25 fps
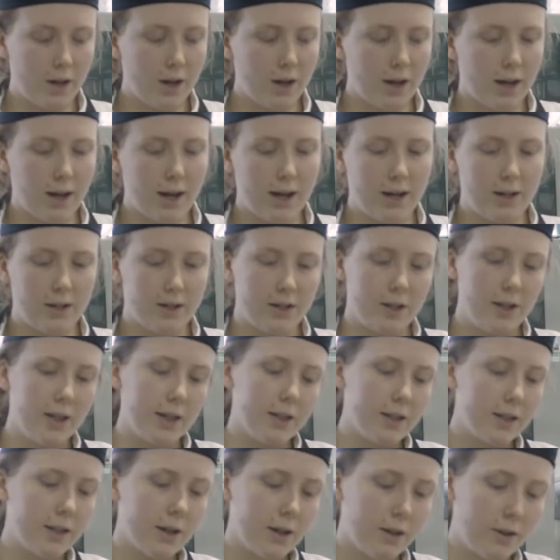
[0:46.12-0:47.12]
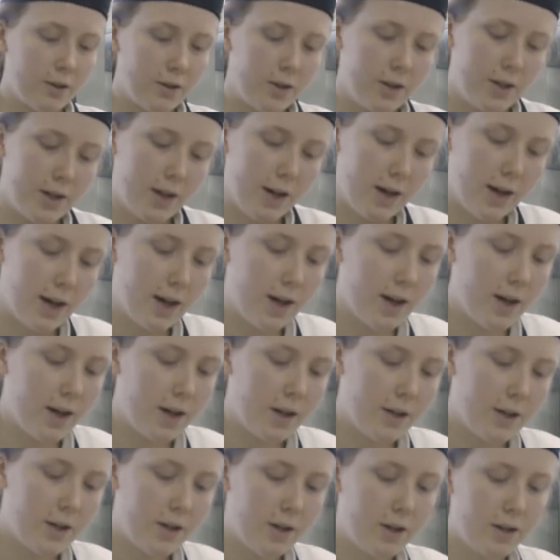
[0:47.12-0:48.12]
And to this I'm going to
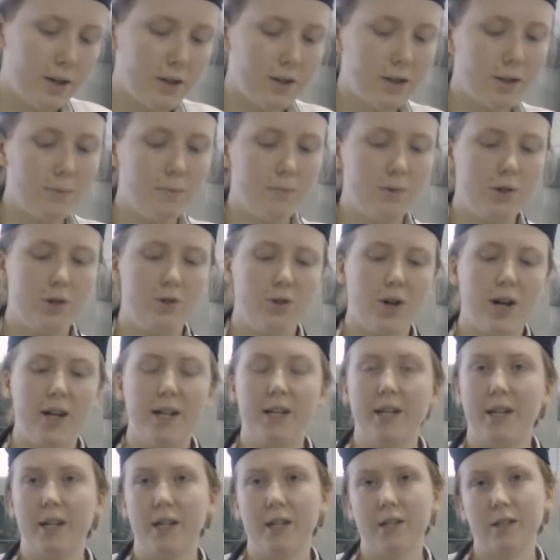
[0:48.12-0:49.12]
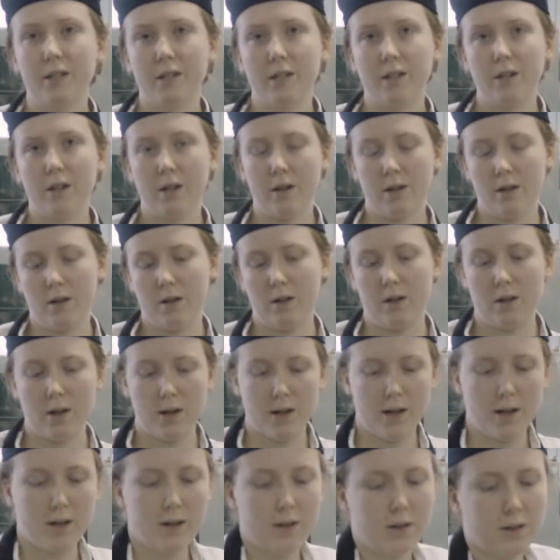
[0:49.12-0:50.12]
add some dried yeast
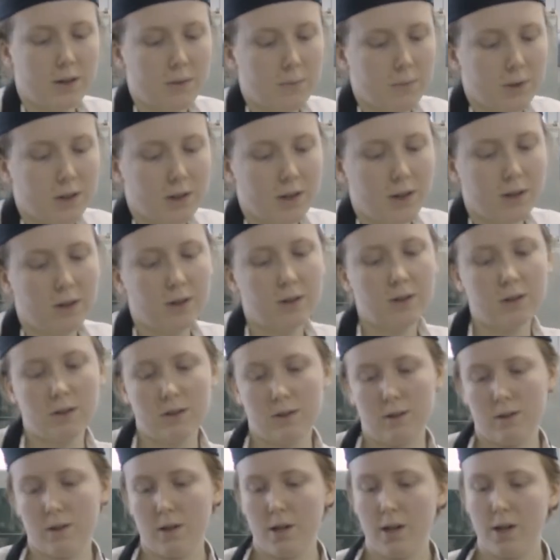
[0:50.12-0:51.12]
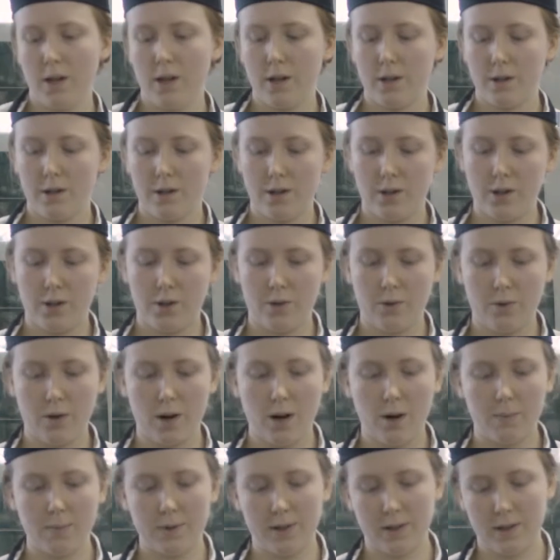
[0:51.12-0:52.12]
and some salt to
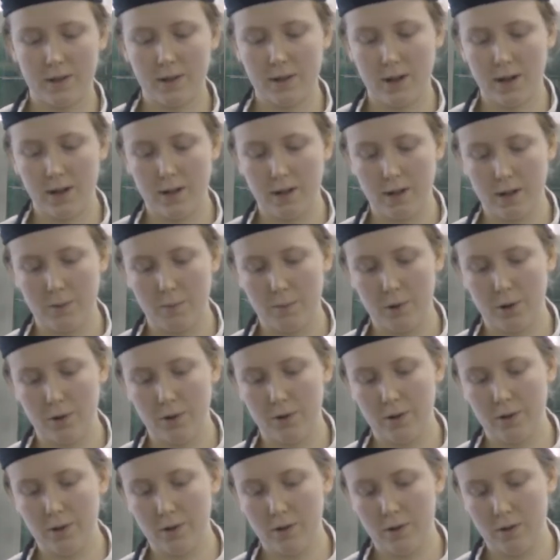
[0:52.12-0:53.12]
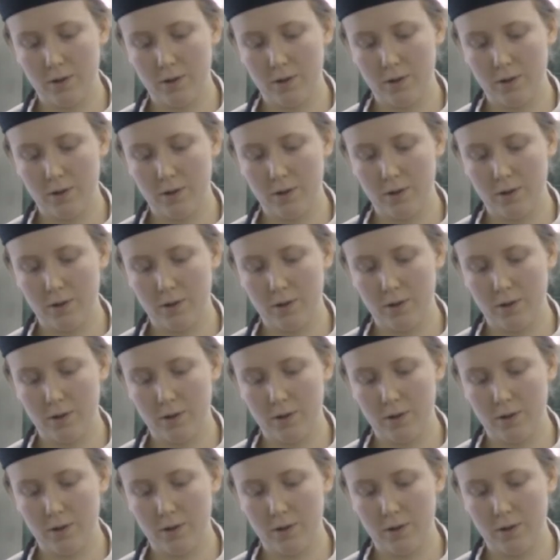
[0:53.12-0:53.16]
opposite sides of the bowl,